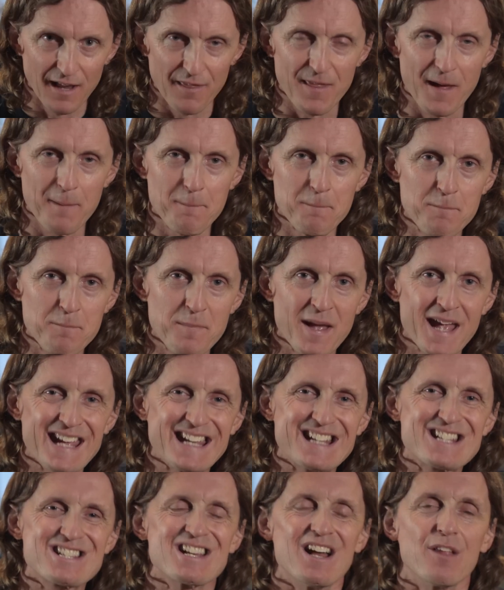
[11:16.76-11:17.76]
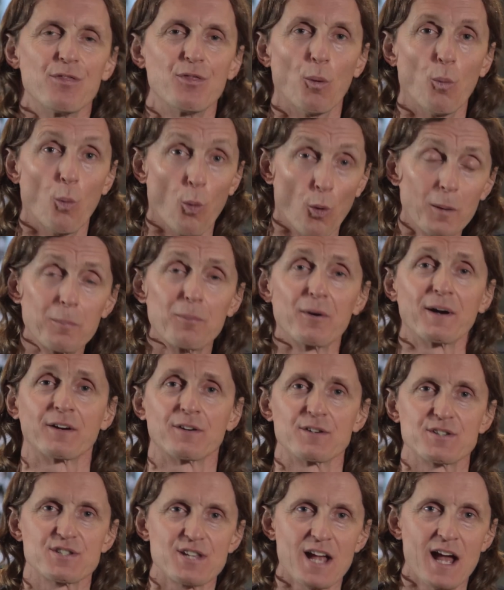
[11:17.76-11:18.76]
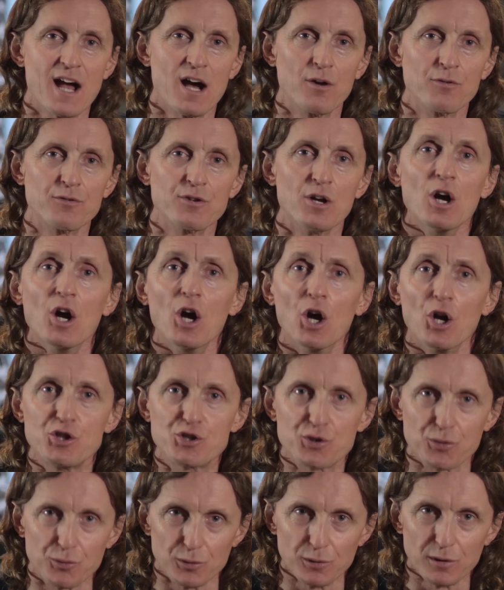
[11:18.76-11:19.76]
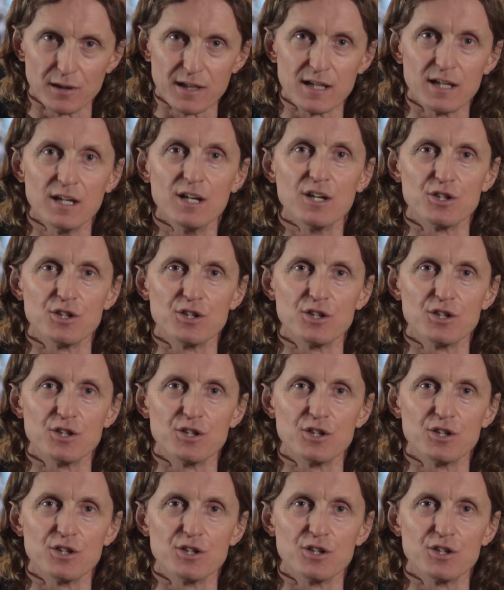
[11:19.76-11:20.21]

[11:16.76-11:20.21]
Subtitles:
that makes the Warbringer sound truly